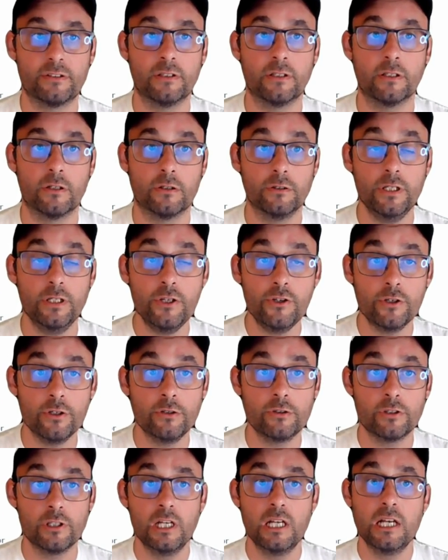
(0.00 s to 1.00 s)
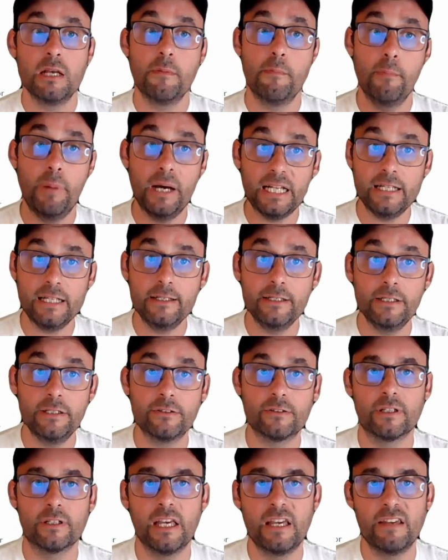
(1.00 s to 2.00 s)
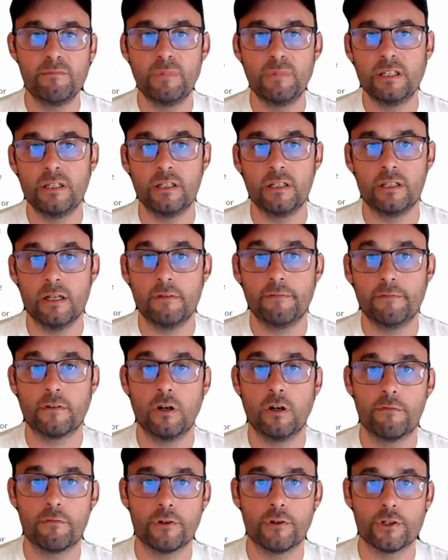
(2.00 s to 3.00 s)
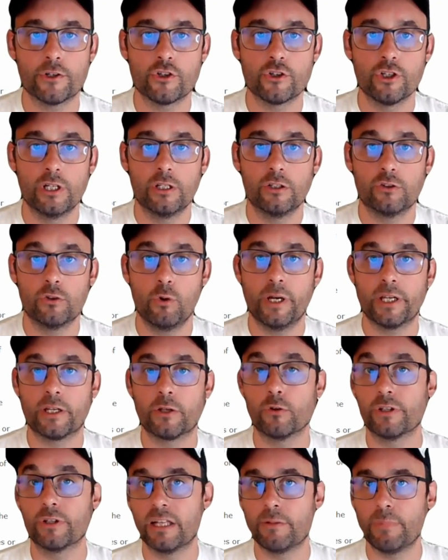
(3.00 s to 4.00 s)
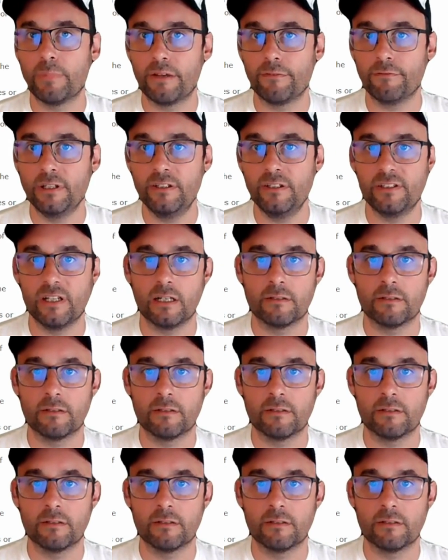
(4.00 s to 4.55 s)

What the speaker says: conditions, but at least gave me enough coverage so I could get my visa.